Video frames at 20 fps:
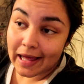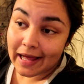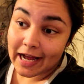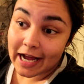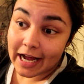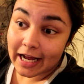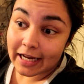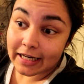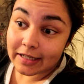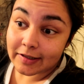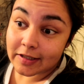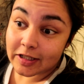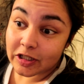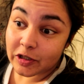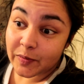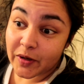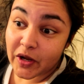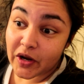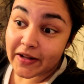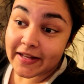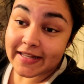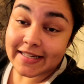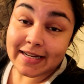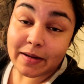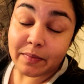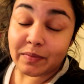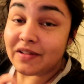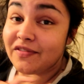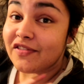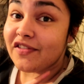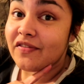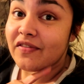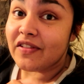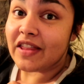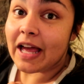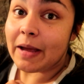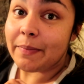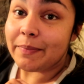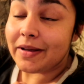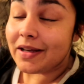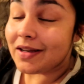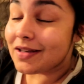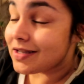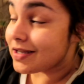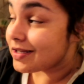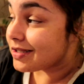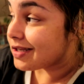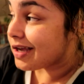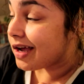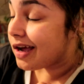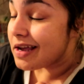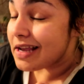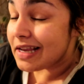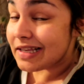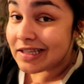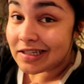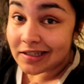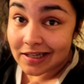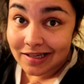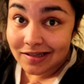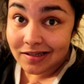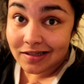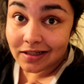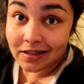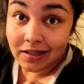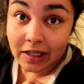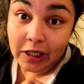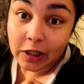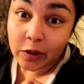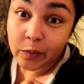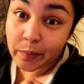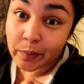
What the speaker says: and to be honest, I'm living for that because Hussar is a nasty little